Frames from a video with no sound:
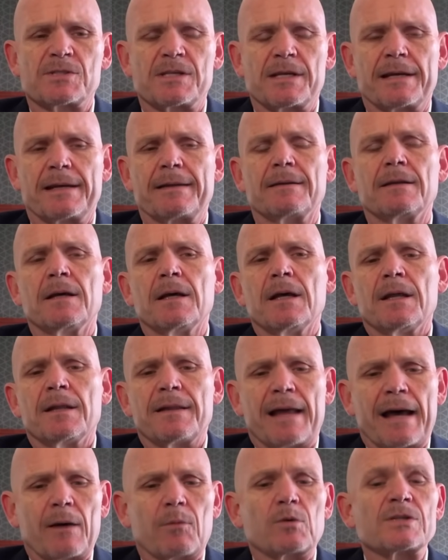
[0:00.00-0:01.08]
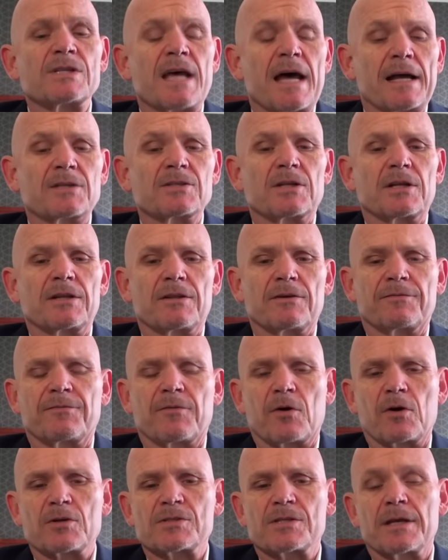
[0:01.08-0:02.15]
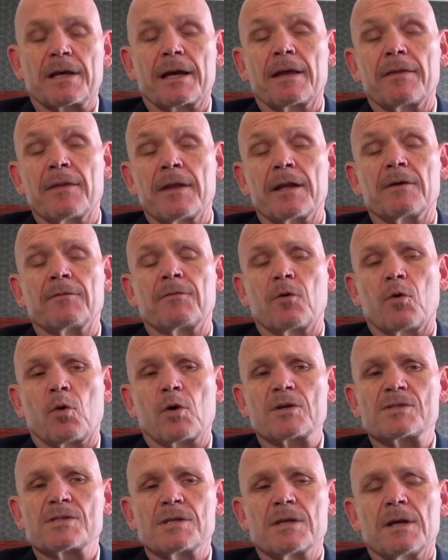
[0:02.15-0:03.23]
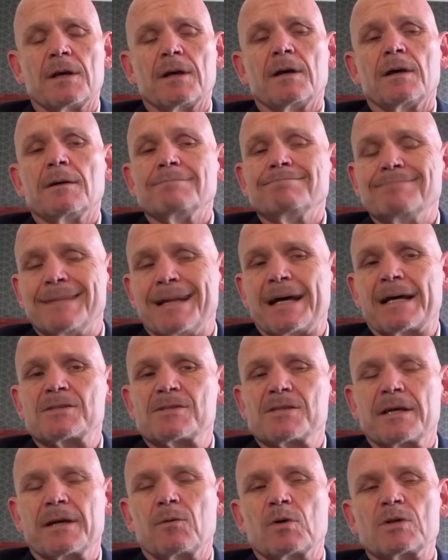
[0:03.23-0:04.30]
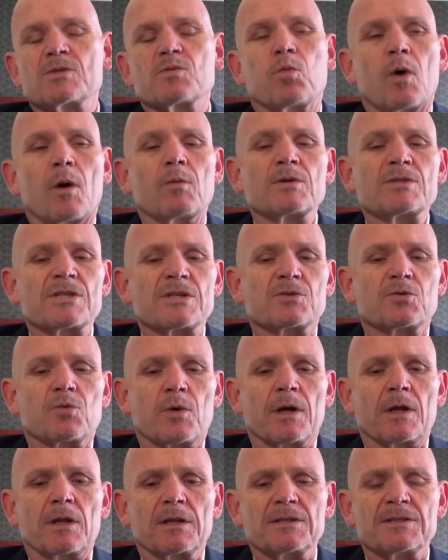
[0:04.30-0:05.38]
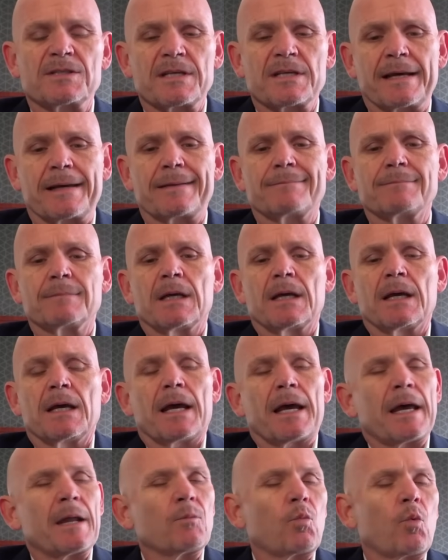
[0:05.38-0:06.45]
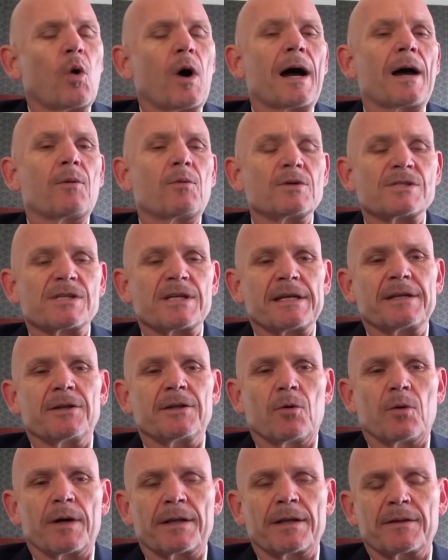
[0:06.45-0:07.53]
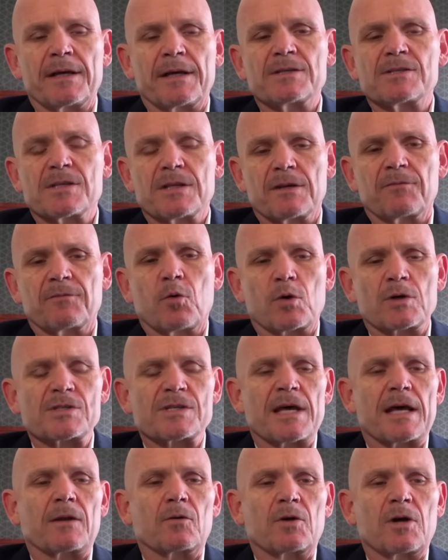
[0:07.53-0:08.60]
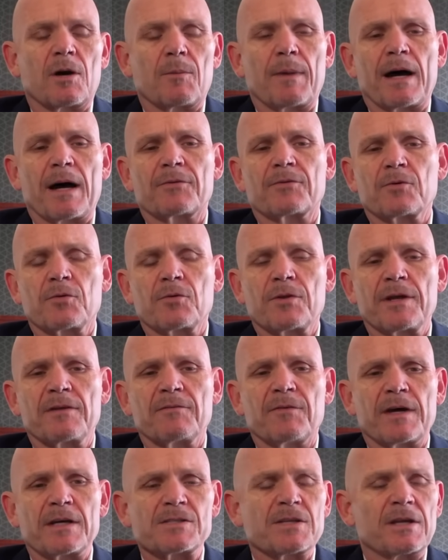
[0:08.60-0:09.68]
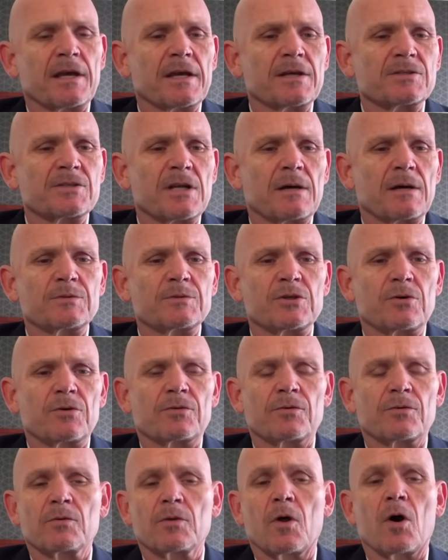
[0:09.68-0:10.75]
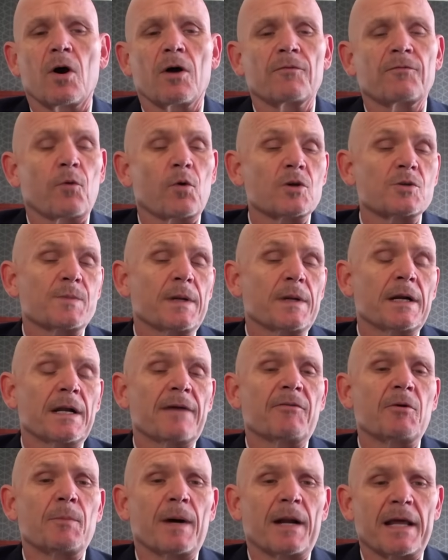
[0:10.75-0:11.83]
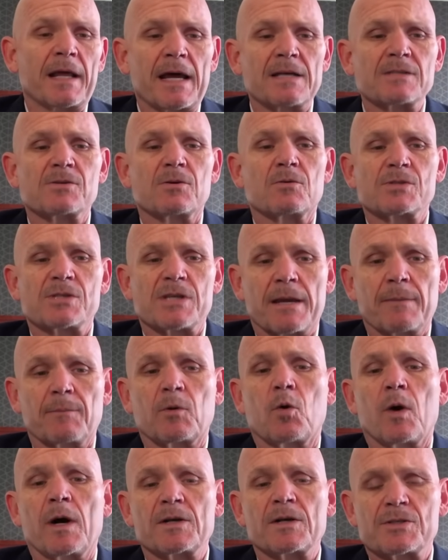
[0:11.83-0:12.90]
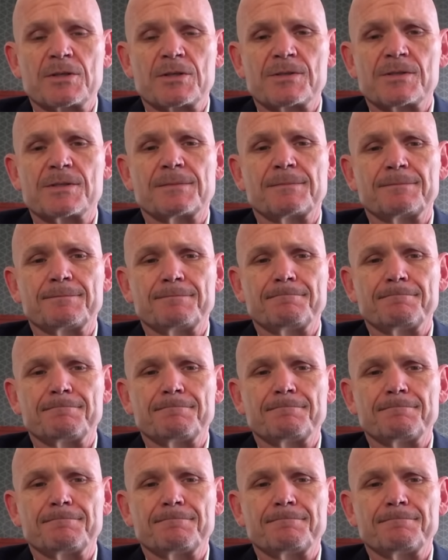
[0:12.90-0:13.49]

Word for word: seat? That was actually the first thing. And then, of course, next thing was, what was his real intent and why was he doing this? And, of course, that'll come out through the investigation, I'm sure, through law enforcement, and everybody has those same questions.